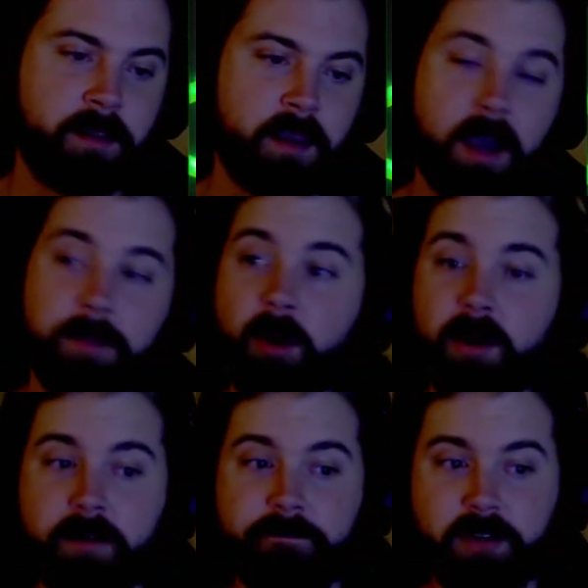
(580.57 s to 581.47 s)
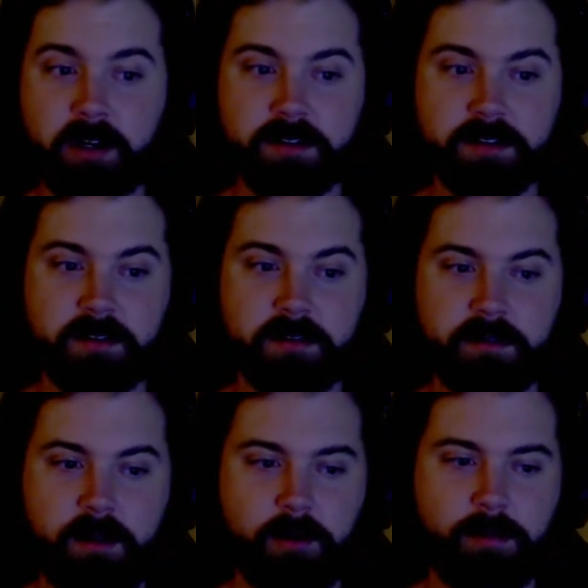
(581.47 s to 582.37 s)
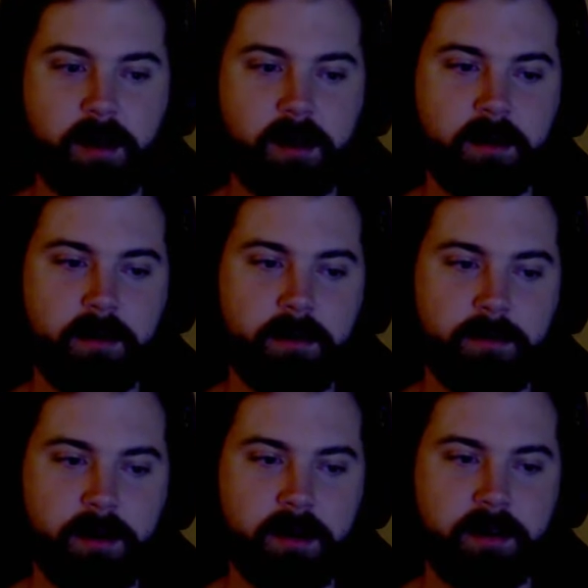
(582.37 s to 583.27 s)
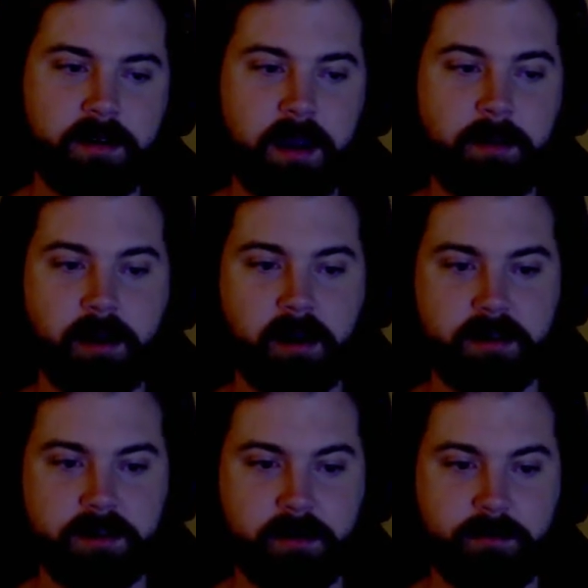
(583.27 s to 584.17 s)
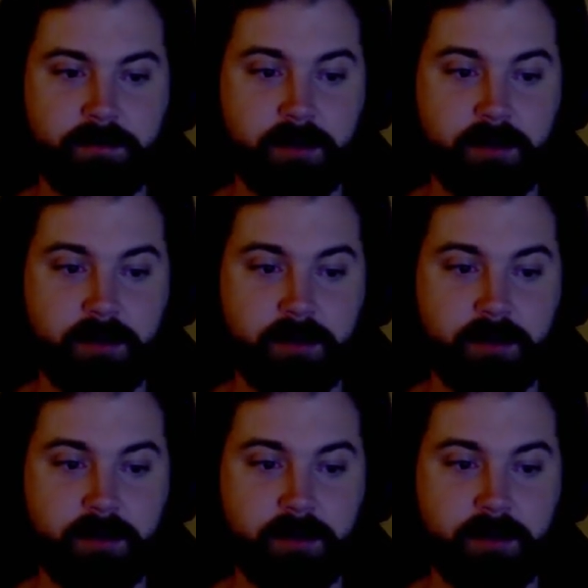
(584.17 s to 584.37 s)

I'm going up first, yelled Parker, but Kimber caught his arm.